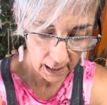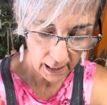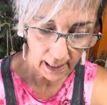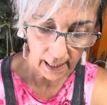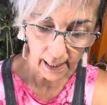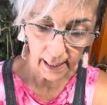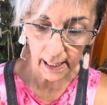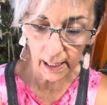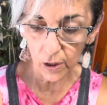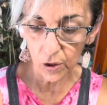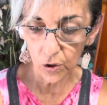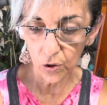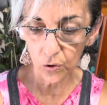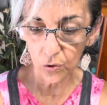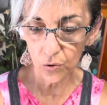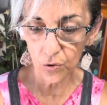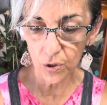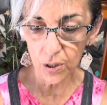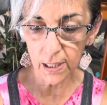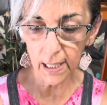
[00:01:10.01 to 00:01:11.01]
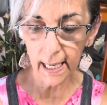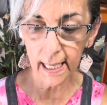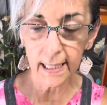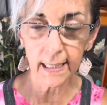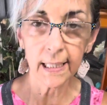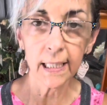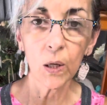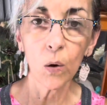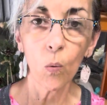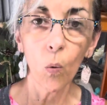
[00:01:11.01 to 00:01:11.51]
and I used
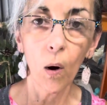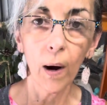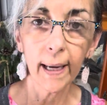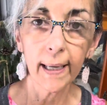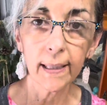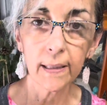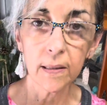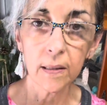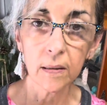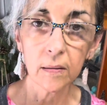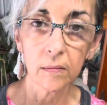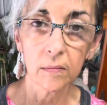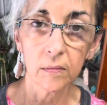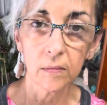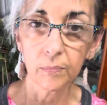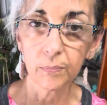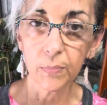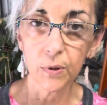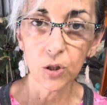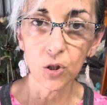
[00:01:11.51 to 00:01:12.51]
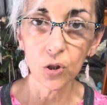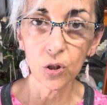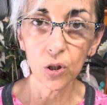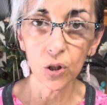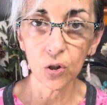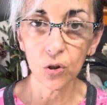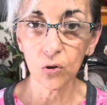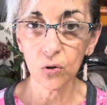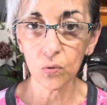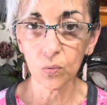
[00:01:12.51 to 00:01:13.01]
antique white, but you
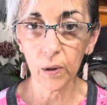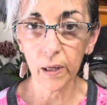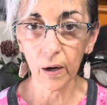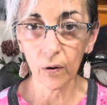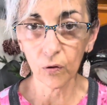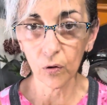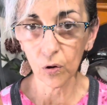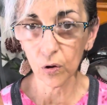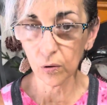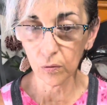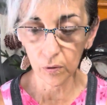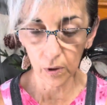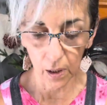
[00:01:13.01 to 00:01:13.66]
can use whatever,